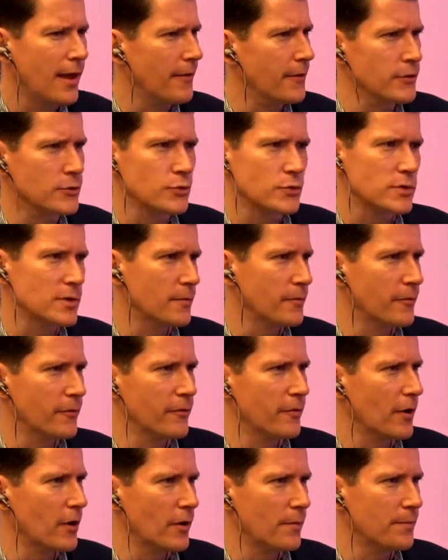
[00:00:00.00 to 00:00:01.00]
And those were some
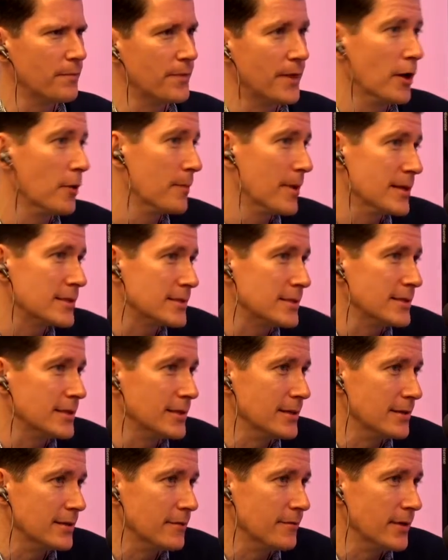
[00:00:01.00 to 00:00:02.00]
of their best
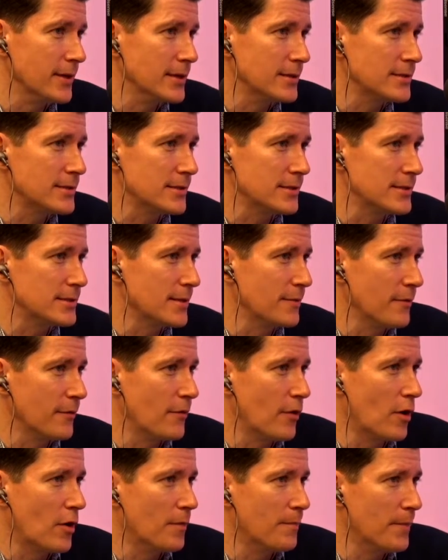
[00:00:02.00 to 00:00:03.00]
attended events and some
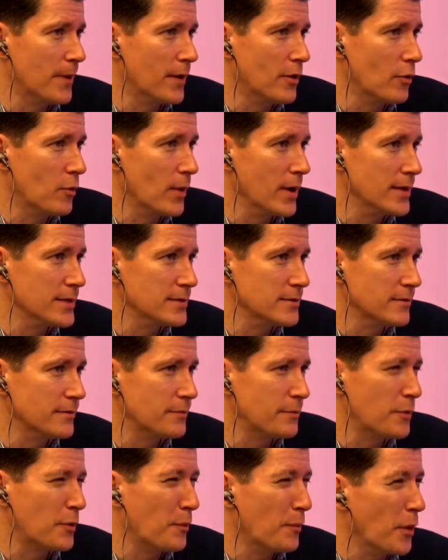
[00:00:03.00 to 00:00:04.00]
of our better ways
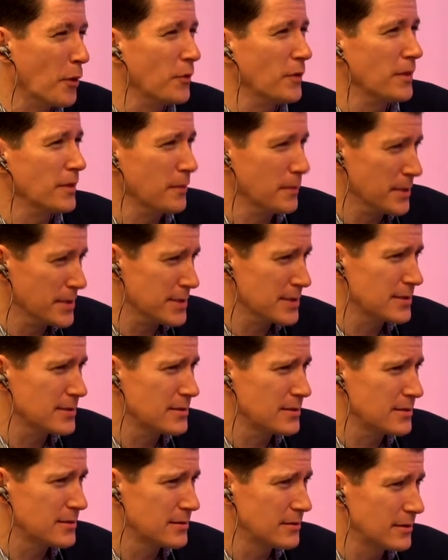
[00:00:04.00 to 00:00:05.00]
of promoting the
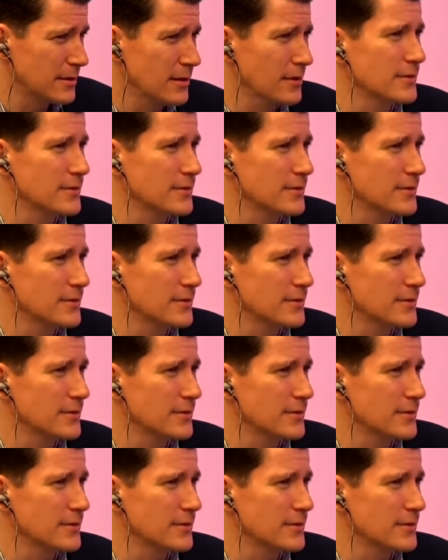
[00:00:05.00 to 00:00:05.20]
business.